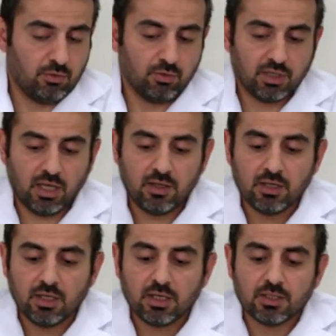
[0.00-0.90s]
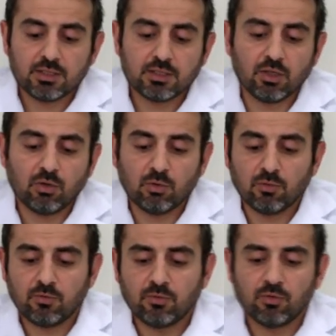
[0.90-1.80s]
Okay,
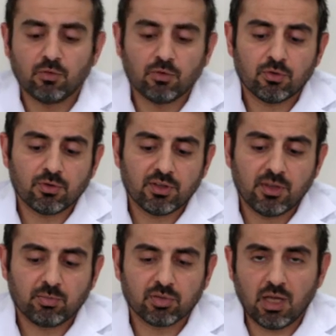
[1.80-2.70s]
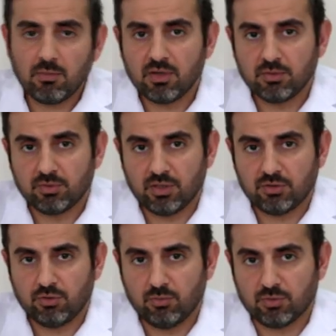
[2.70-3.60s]
so for the primary
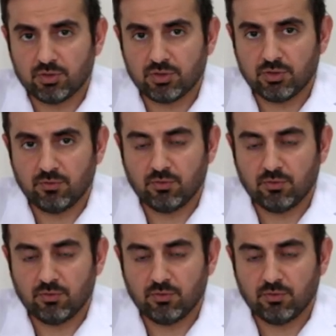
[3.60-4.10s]
brain tumors,